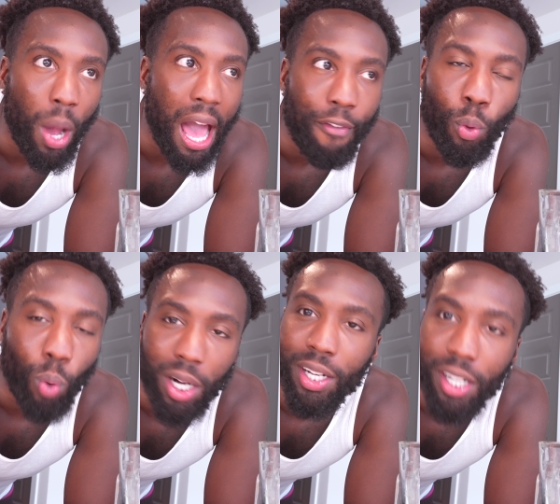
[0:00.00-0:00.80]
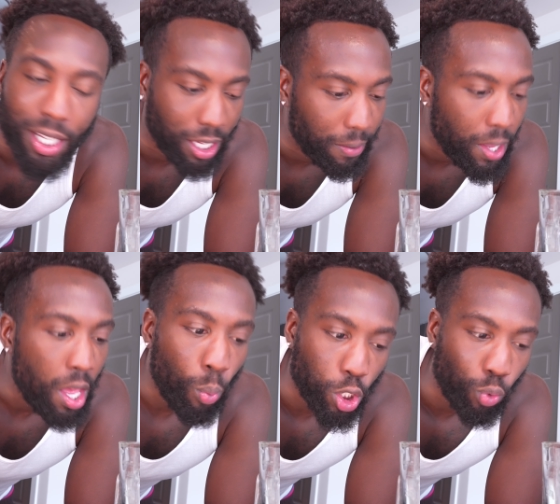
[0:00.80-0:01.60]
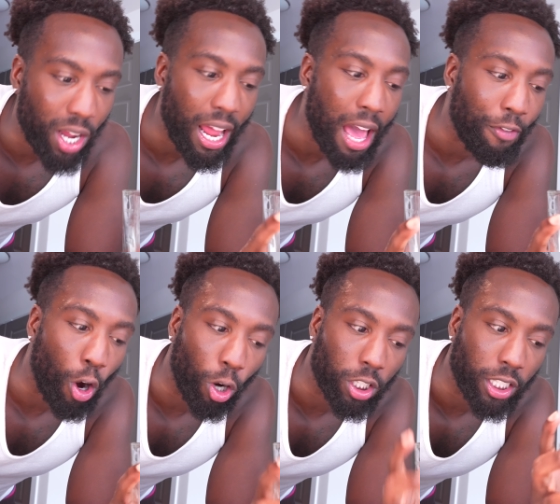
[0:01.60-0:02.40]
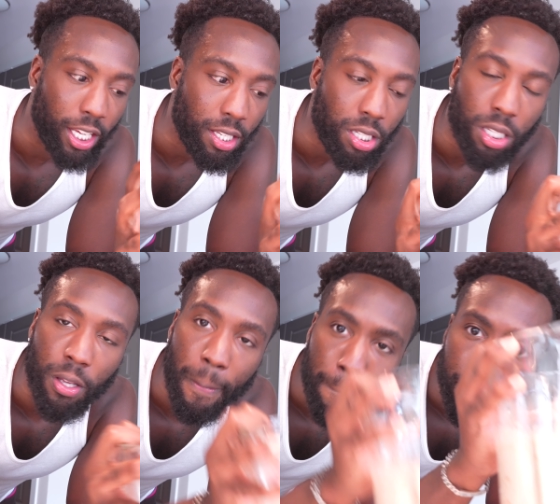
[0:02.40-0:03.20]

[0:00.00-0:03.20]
having one cookie. Would you rather have all of this